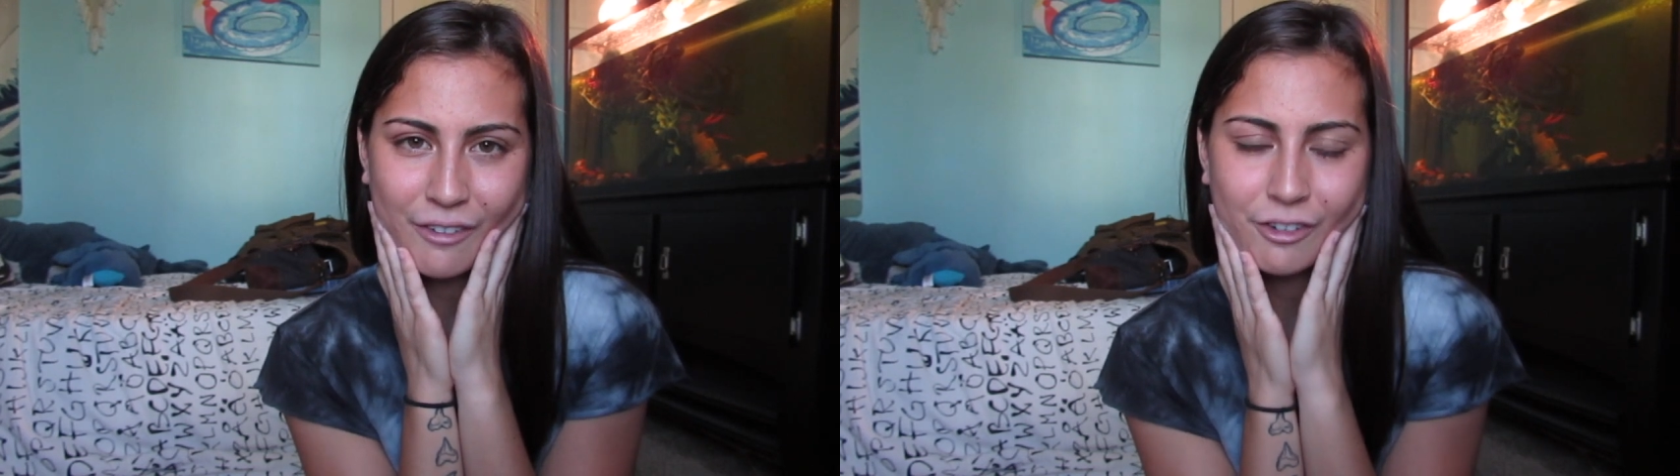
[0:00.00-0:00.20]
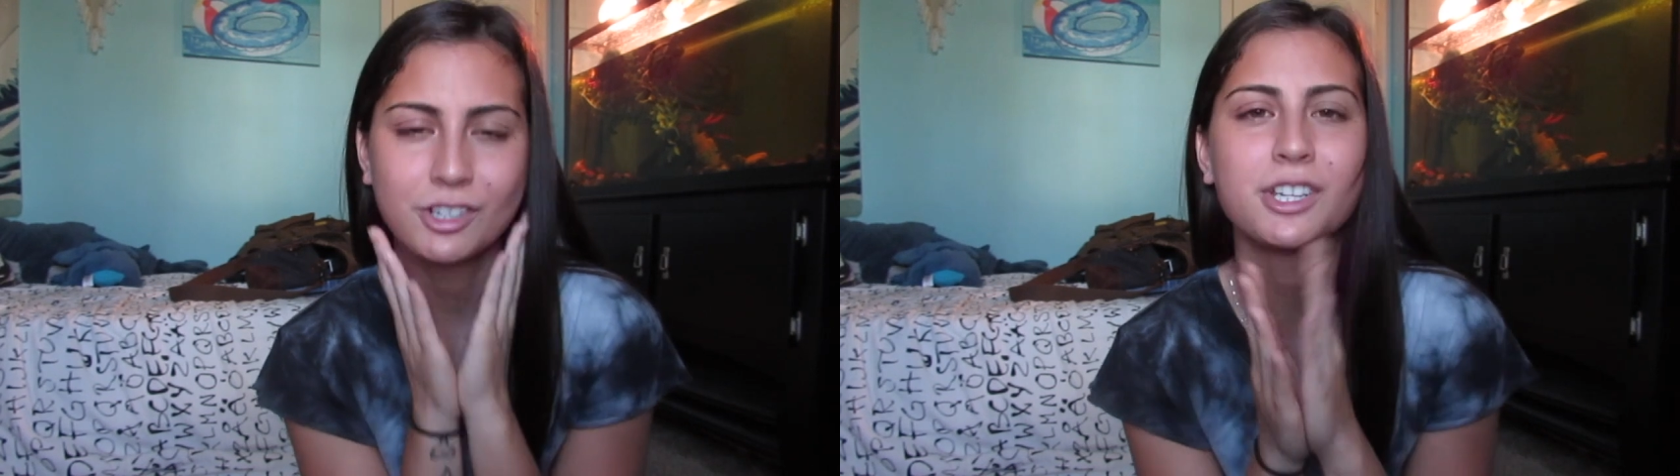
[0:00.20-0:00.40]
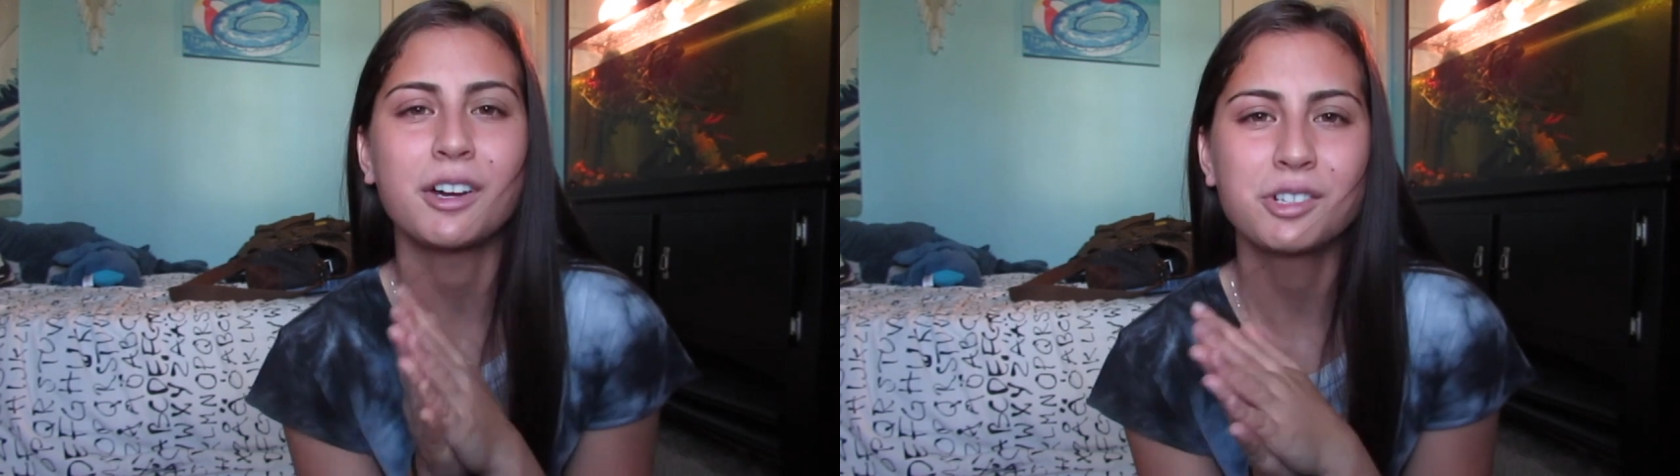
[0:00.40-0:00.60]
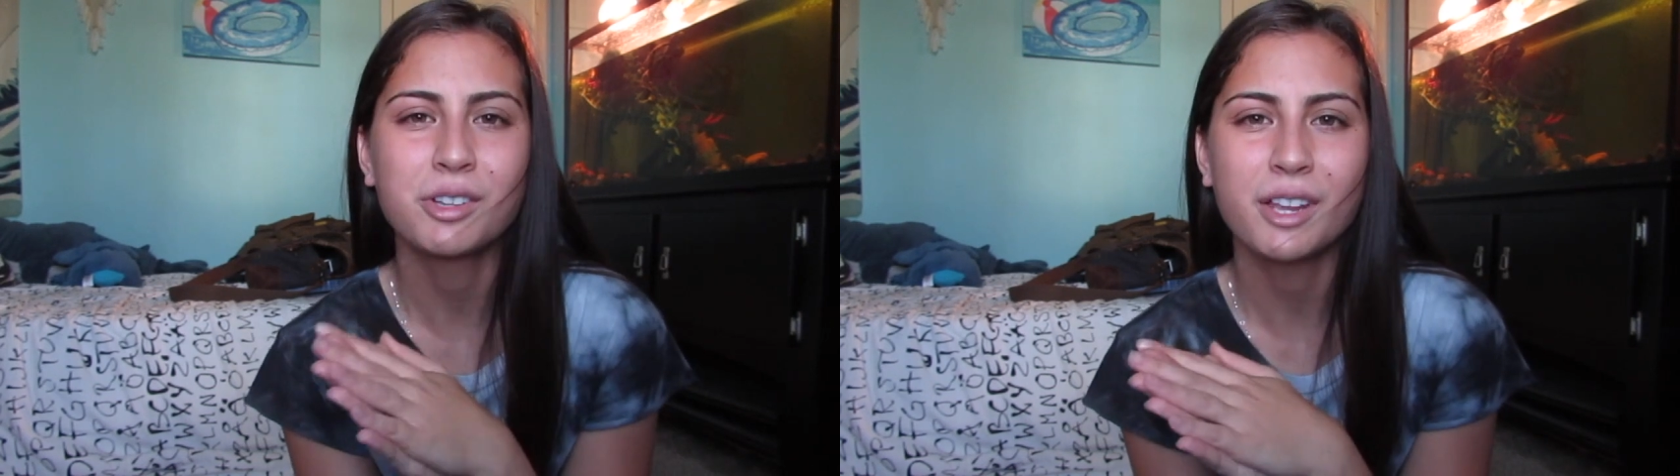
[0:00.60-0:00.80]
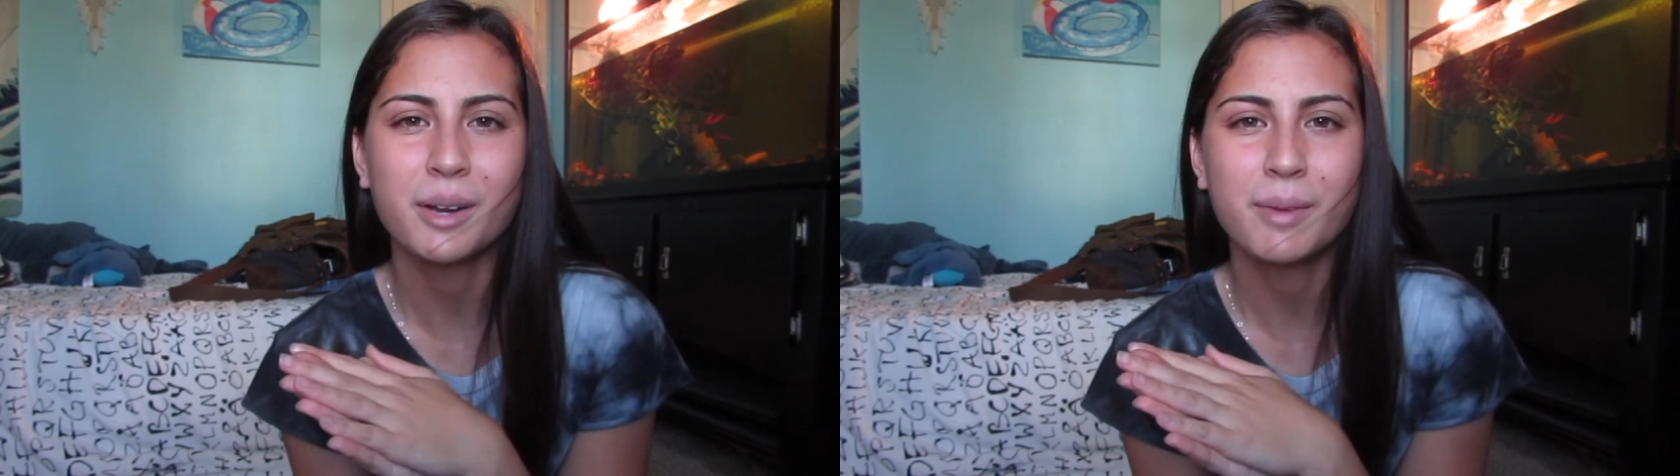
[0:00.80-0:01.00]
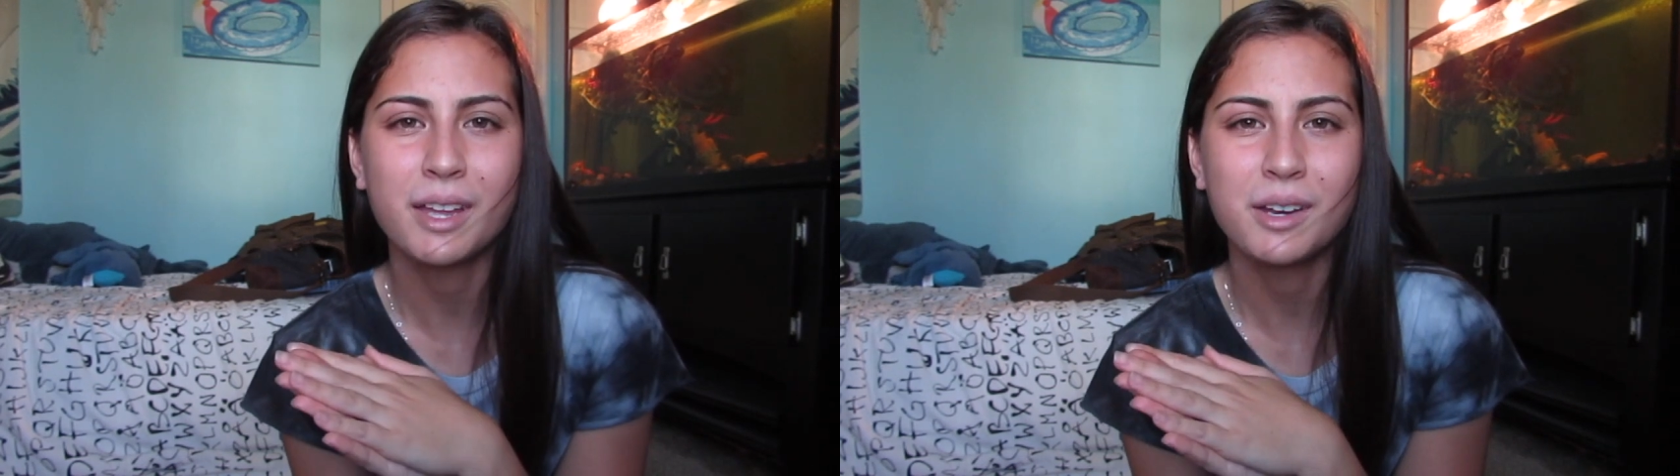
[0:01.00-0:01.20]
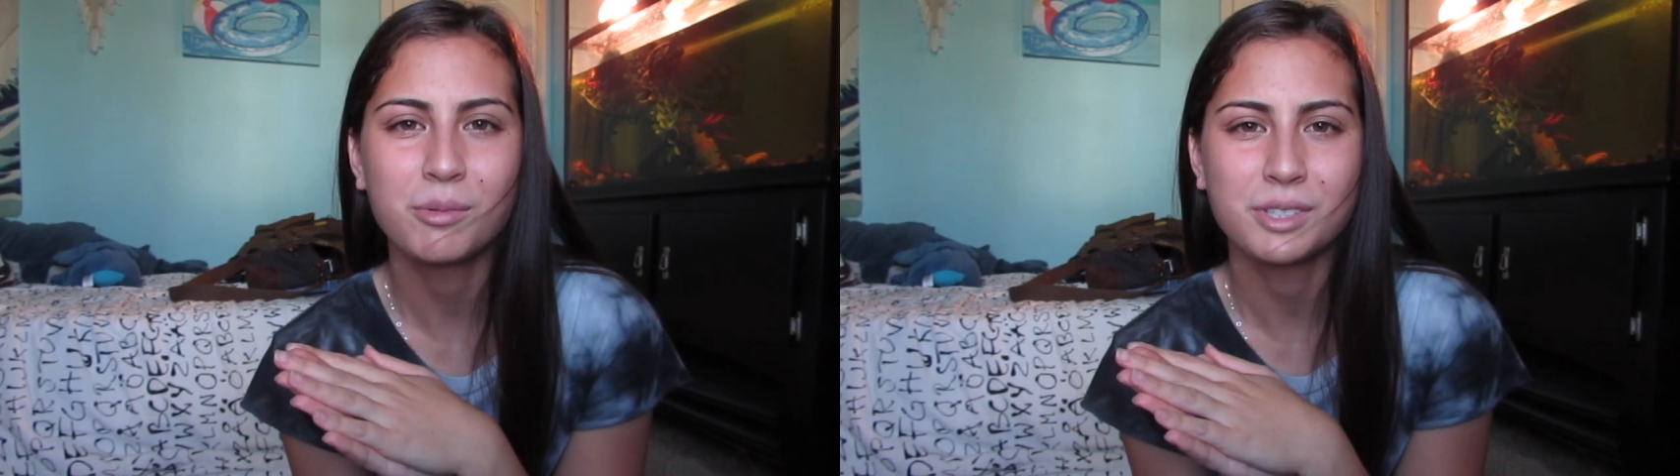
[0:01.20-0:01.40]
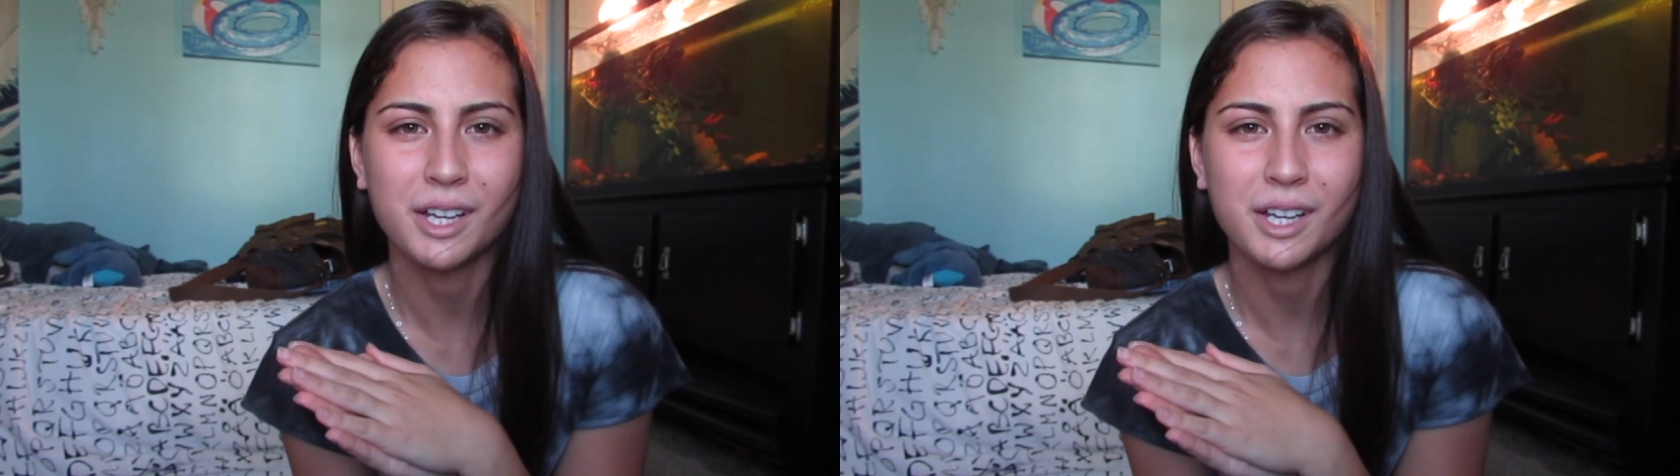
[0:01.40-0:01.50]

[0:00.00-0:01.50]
first outro that I made was